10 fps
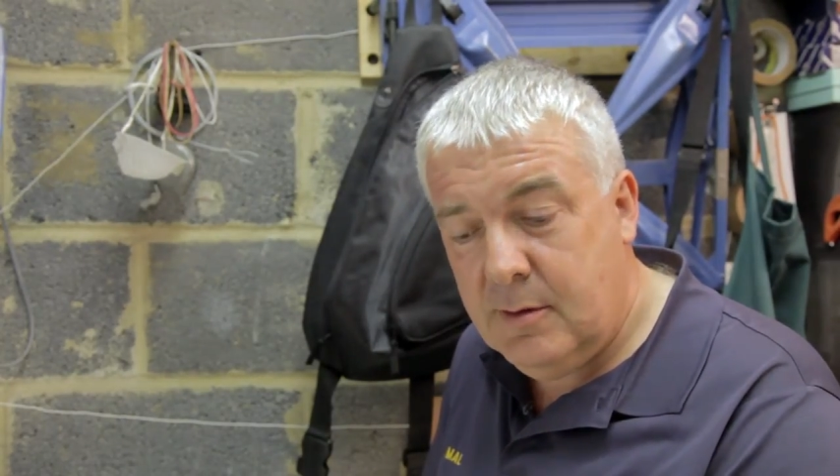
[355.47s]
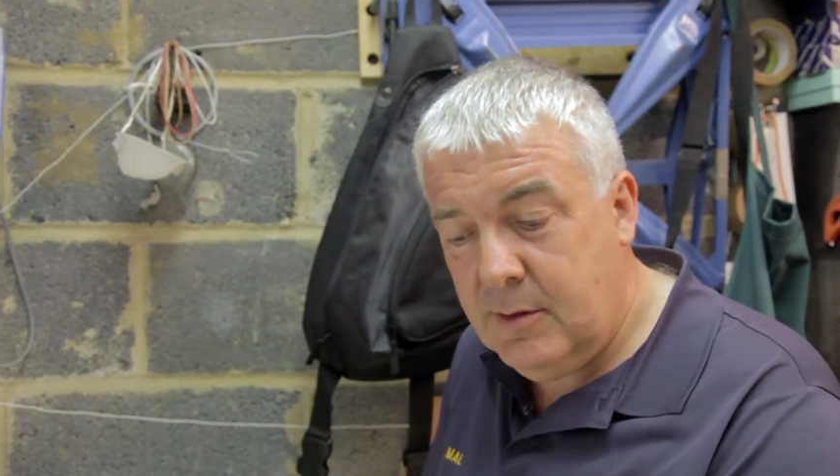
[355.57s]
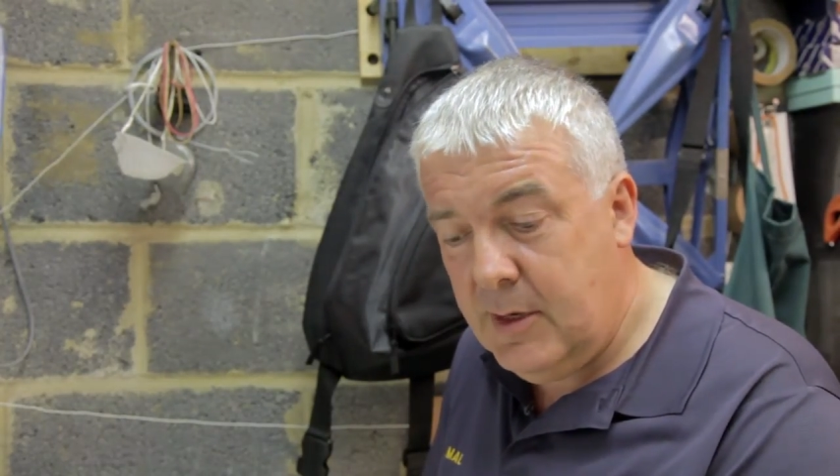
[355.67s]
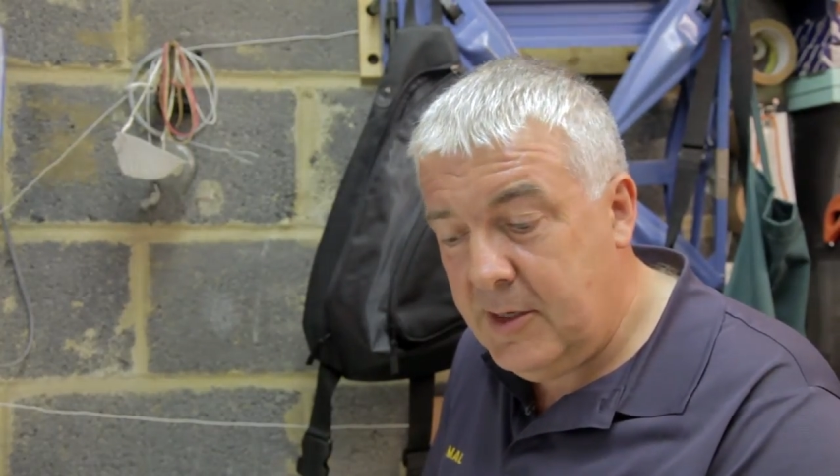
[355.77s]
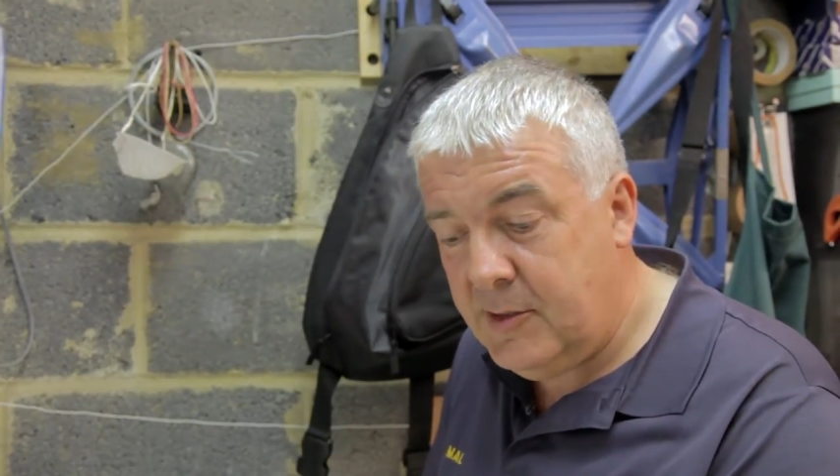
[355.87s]

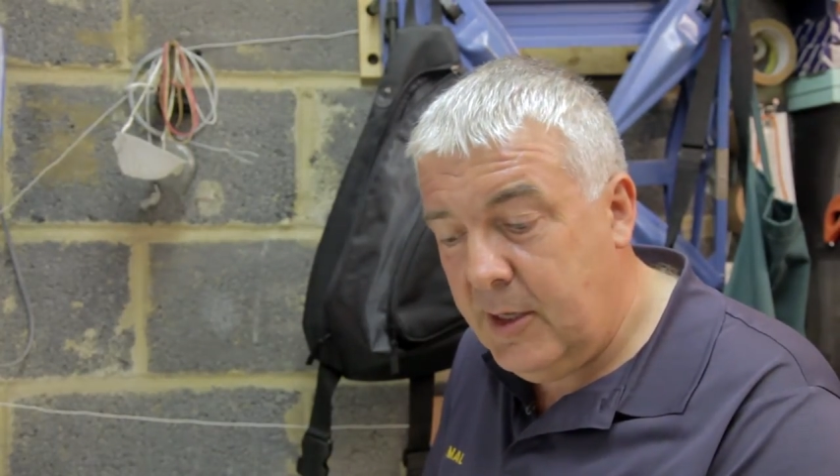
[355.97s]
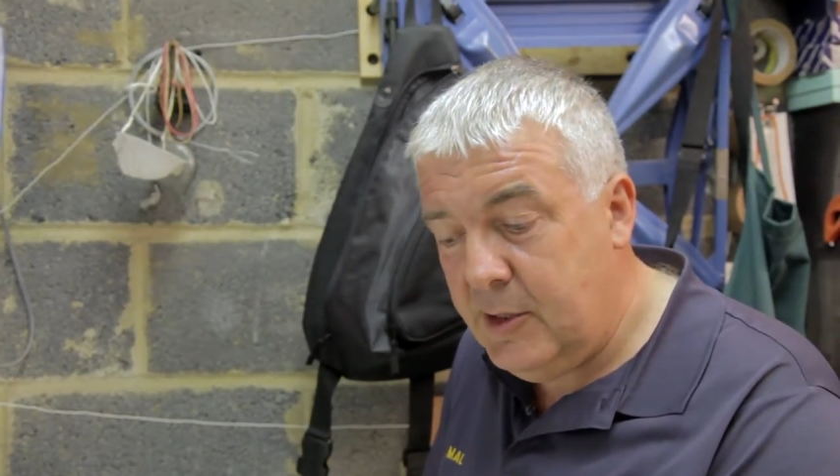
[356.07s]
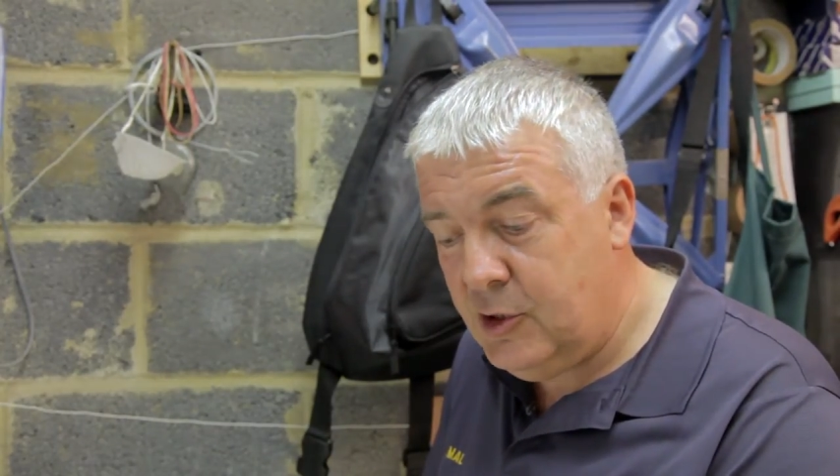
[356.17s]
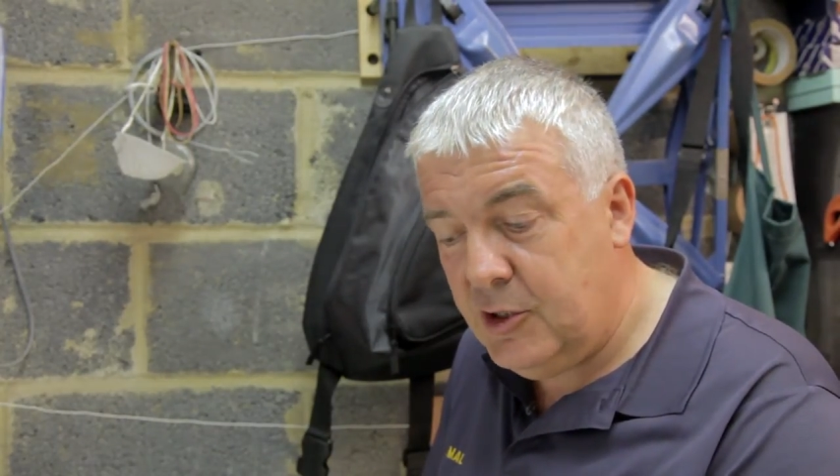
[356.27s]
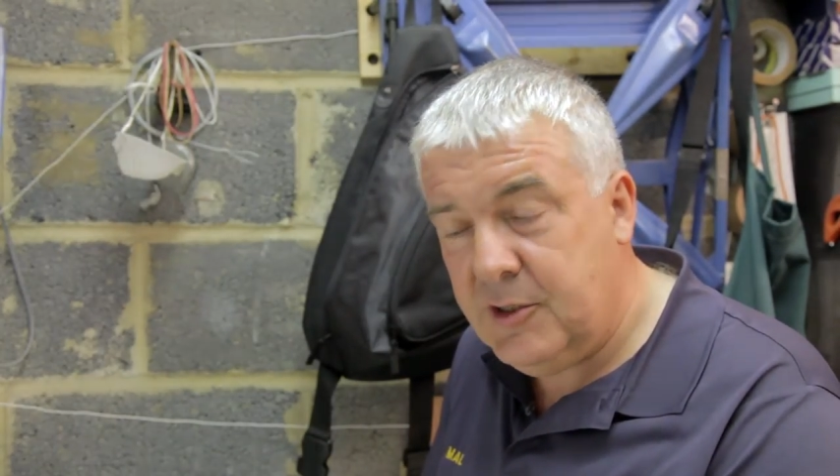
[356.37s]
The next thing
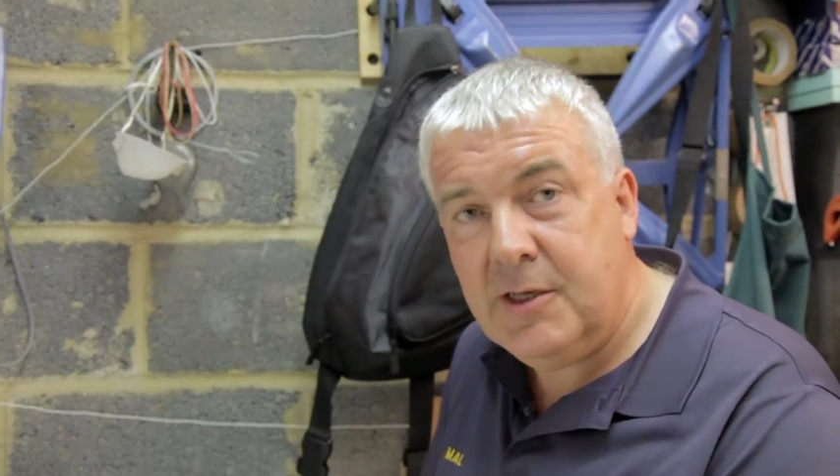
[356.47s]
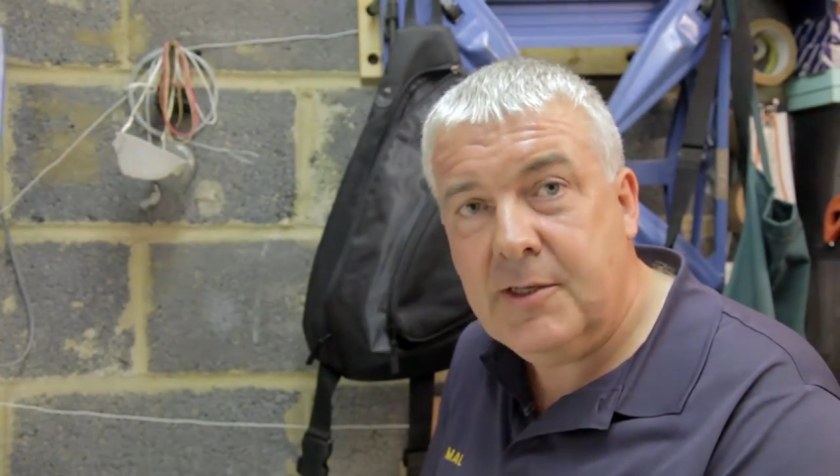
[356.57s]
is just the